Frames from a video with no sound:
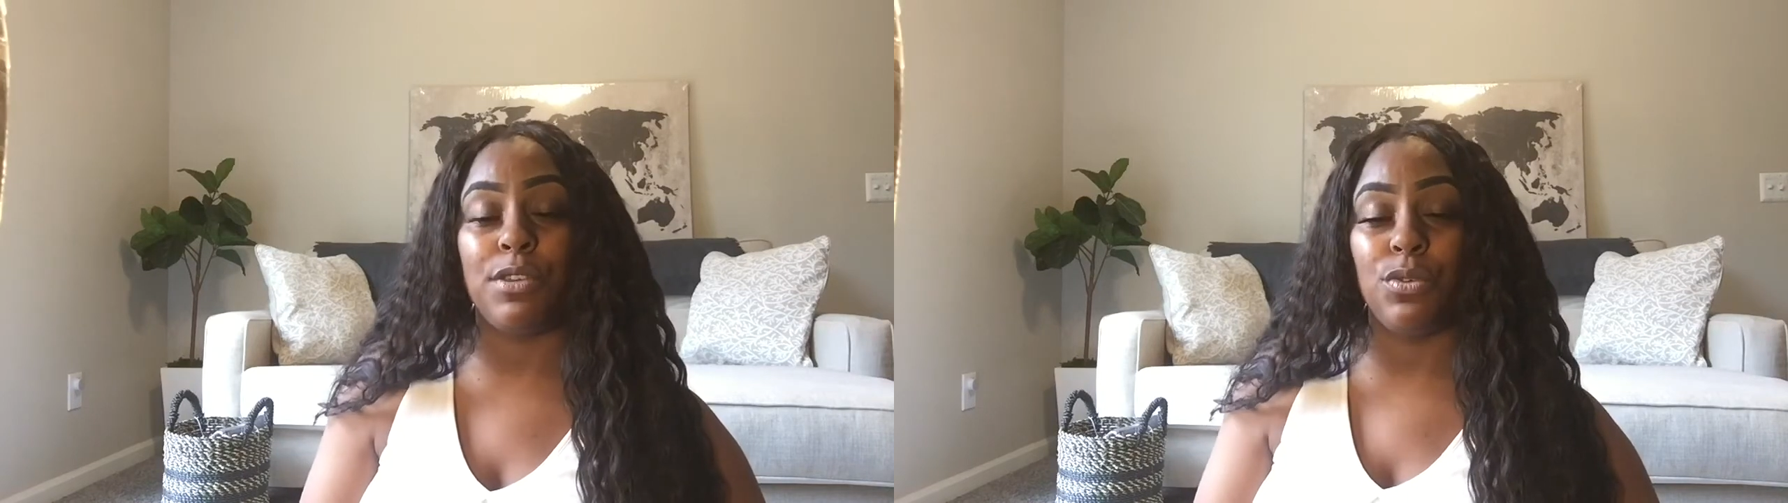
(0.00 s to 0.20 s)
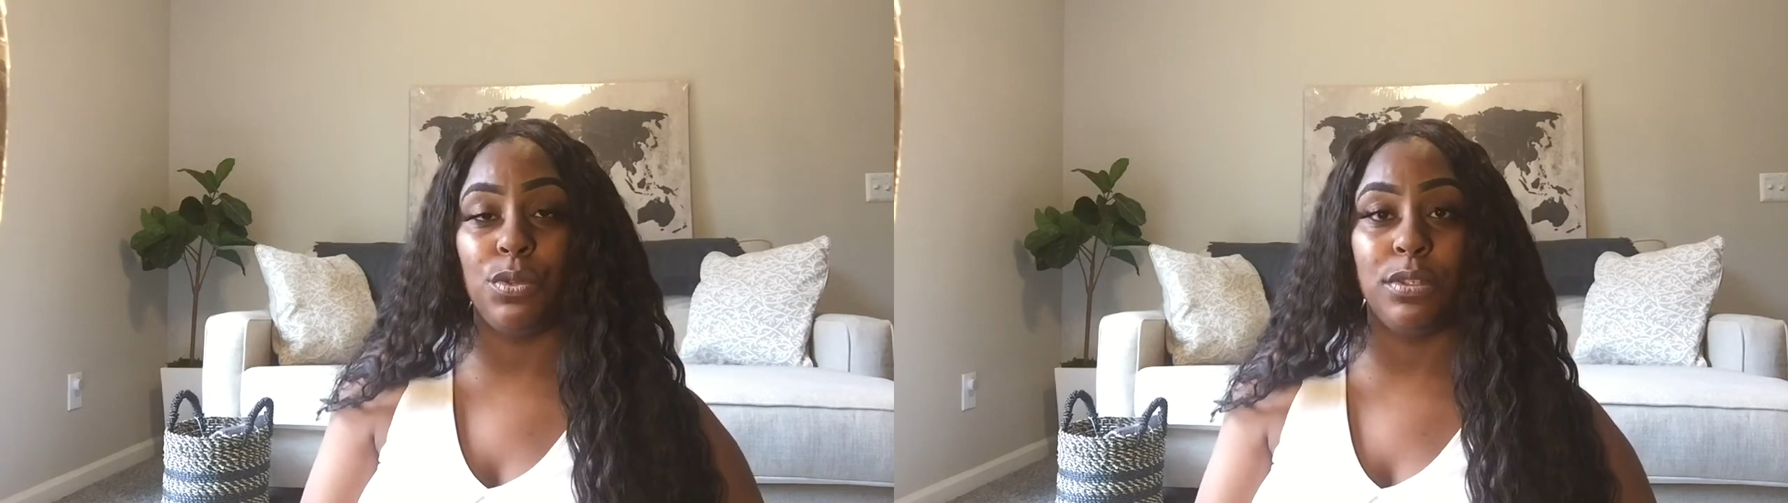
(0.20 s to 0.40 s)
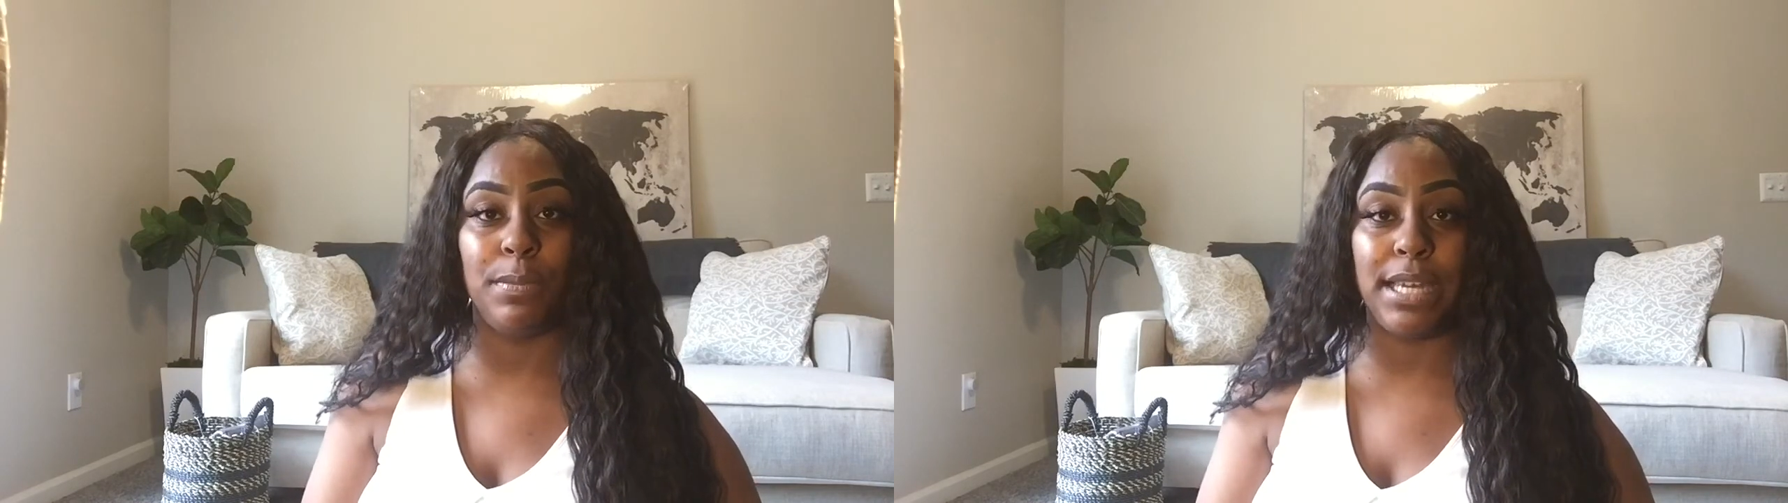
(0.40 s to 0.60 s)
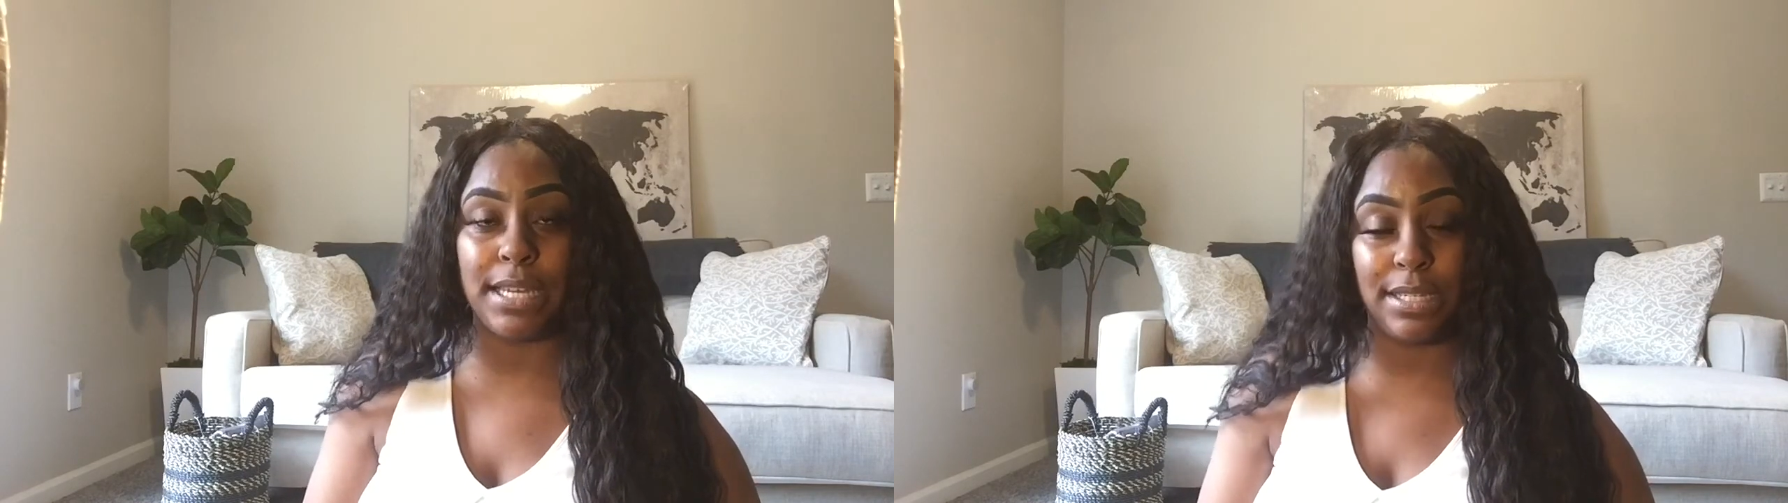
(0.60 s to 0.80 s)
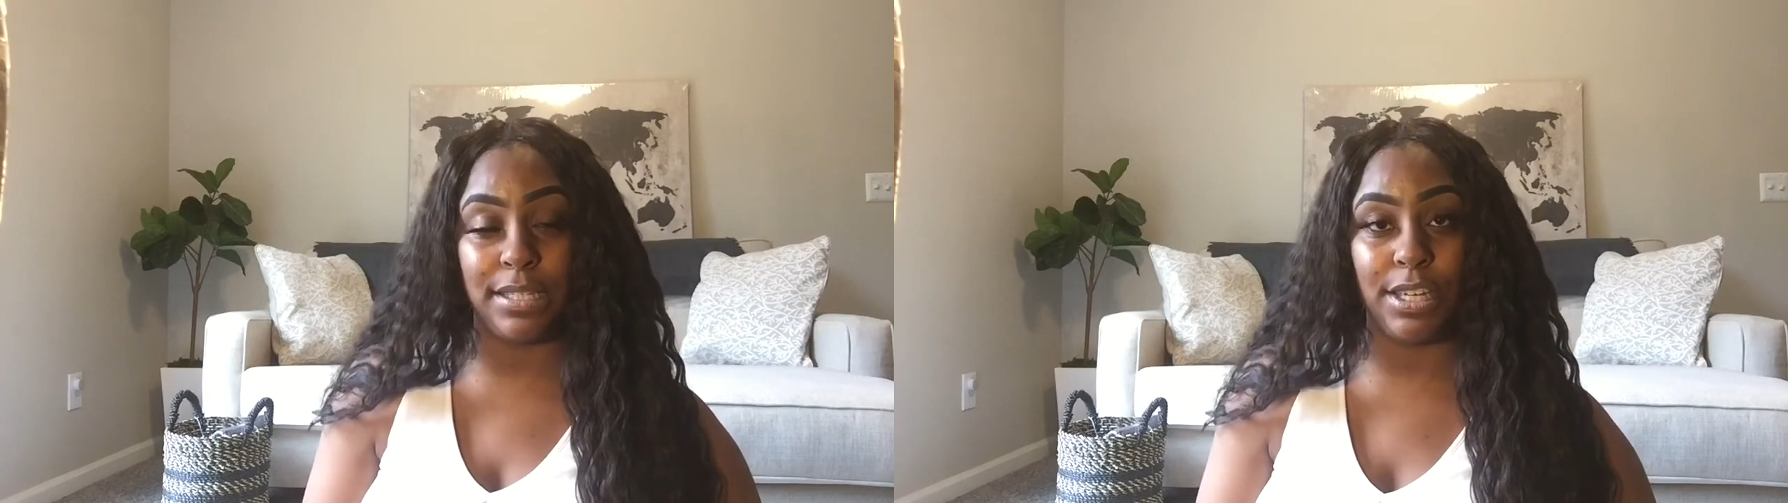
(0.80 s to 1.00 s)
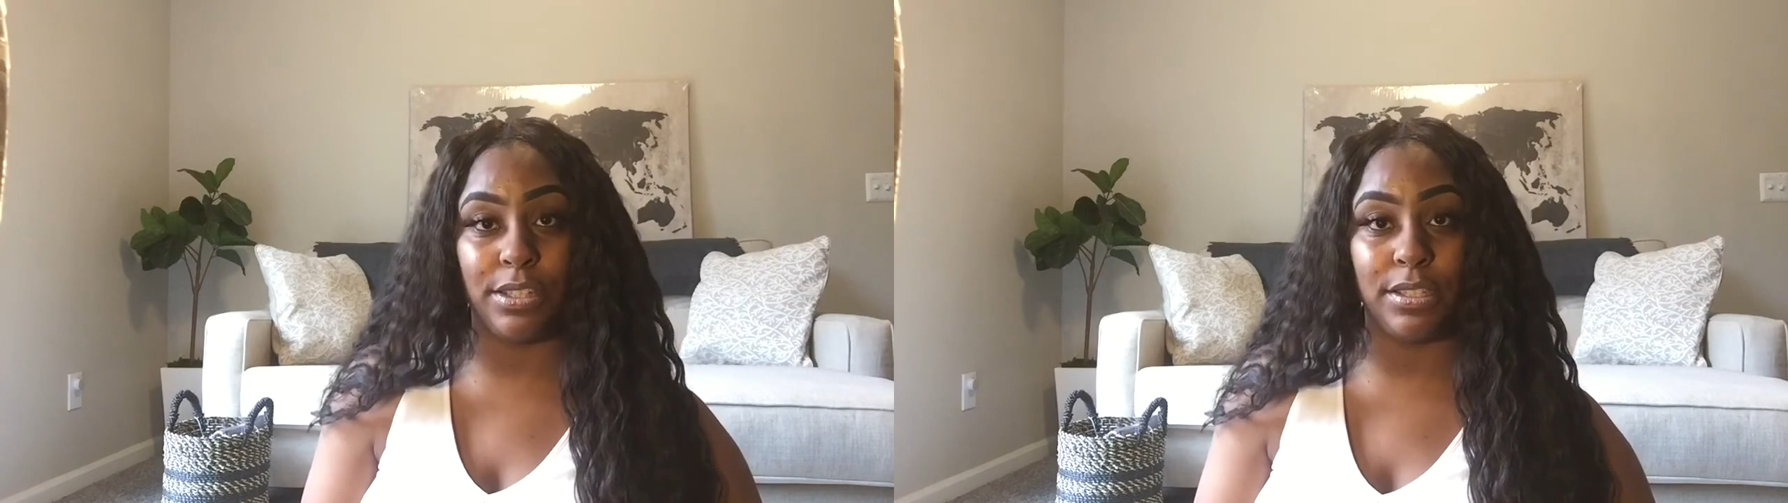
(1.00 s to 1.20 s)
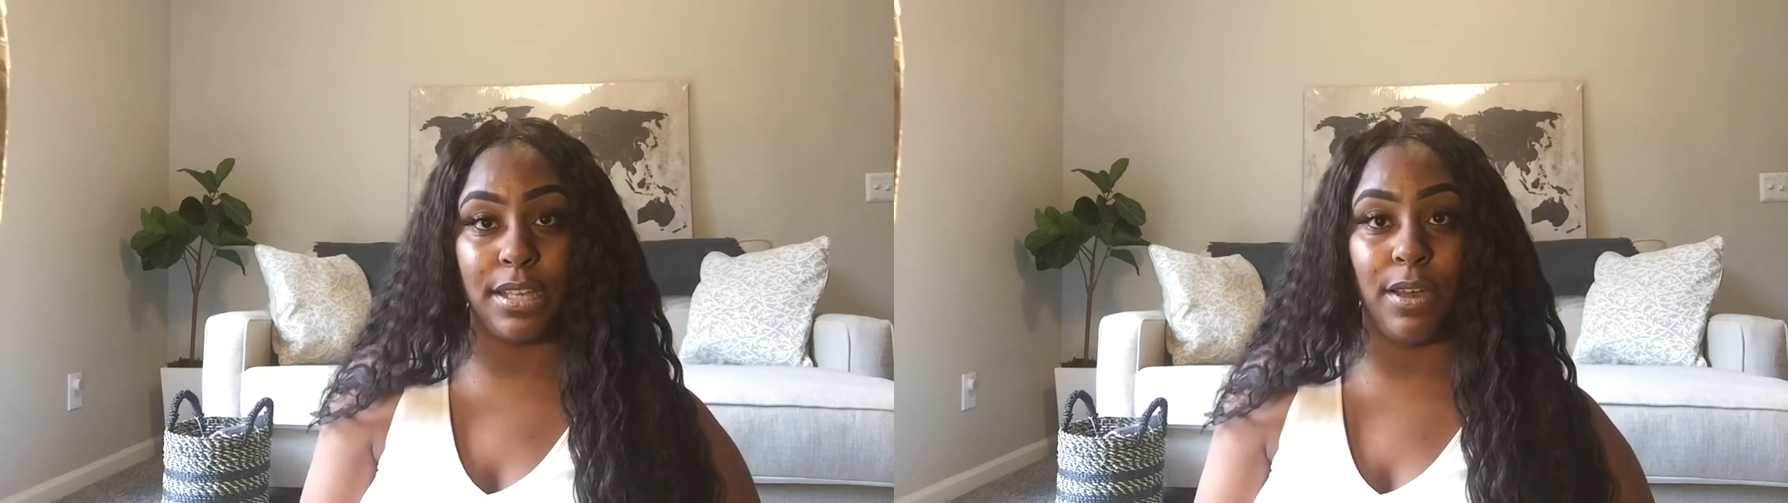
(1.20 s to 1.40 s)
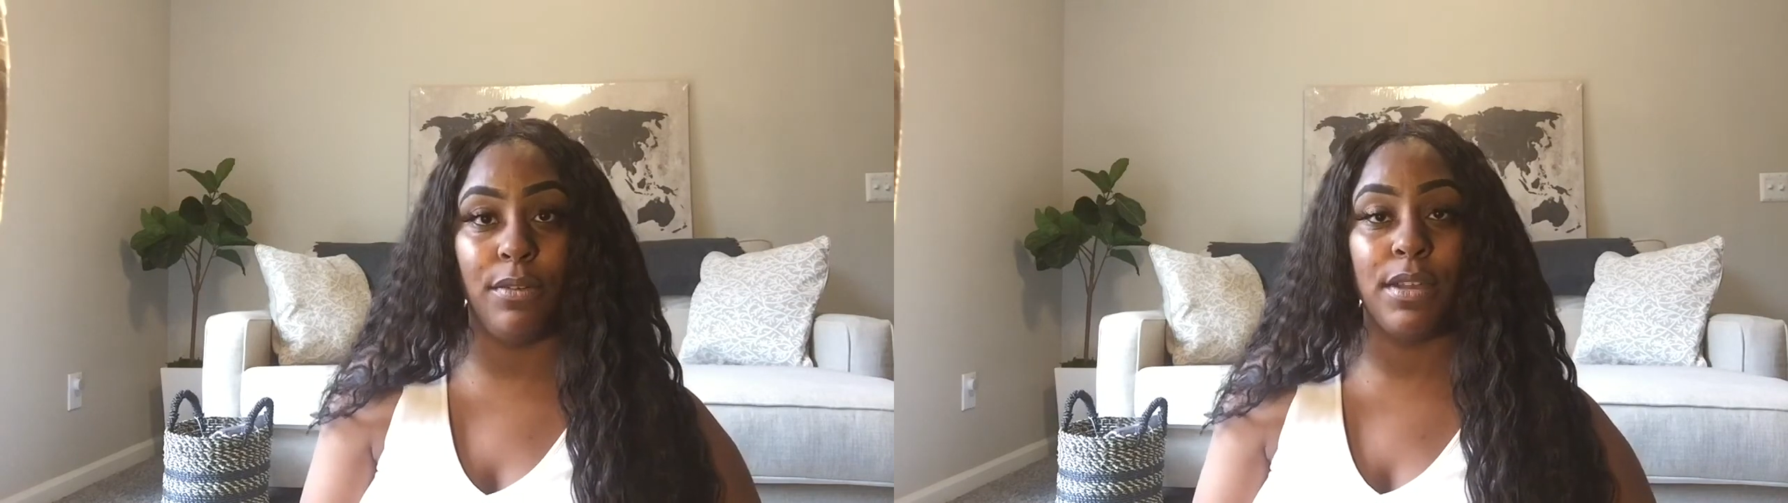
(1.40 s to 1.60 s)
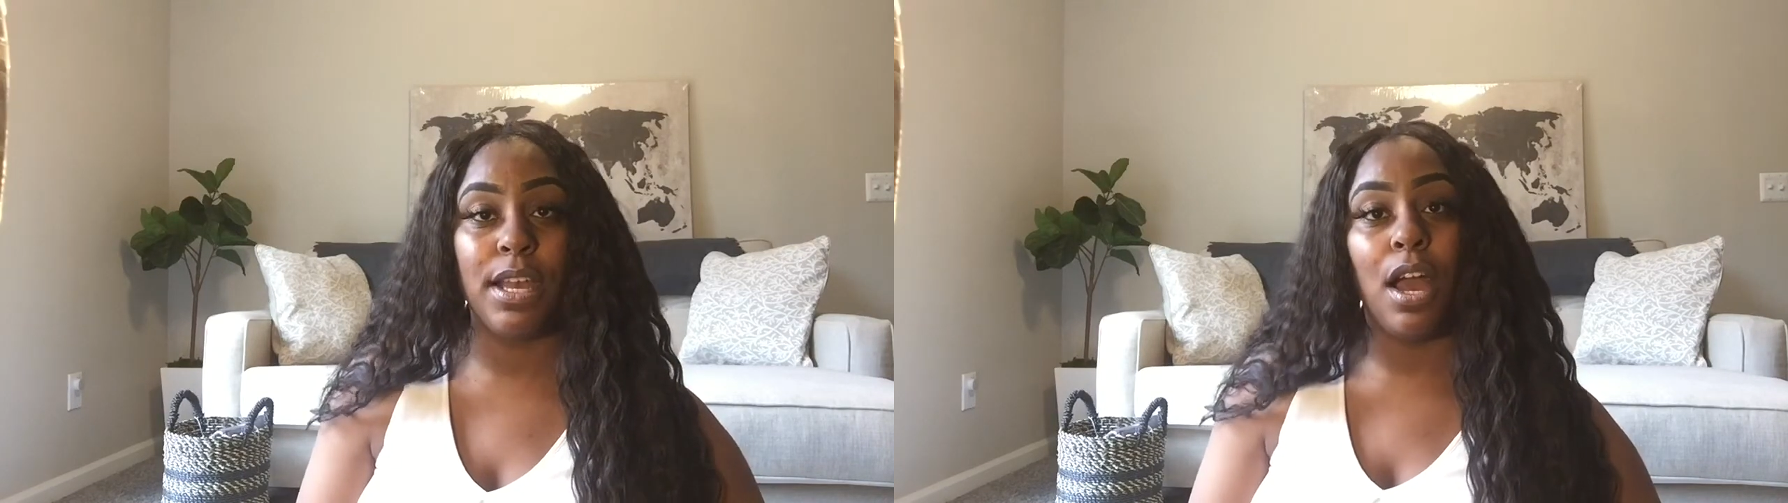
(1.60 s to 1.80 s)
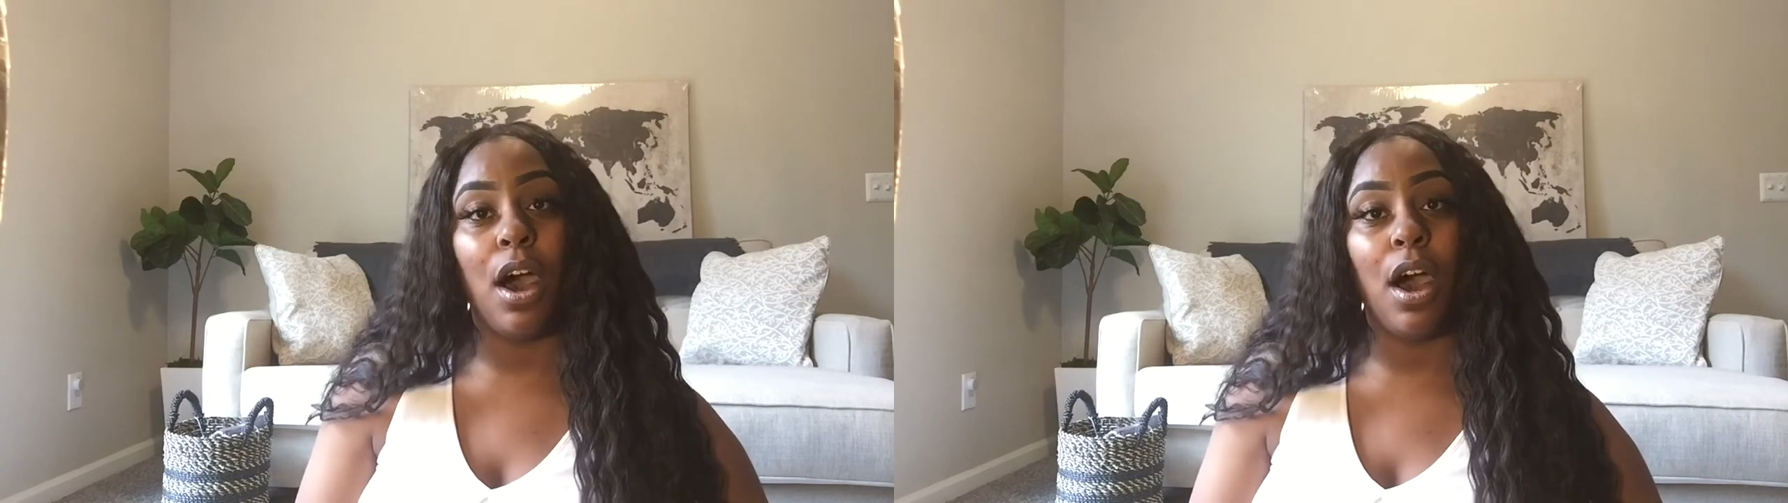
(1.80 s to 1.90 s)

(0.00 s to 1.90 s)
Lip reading: you will begin to see yourself,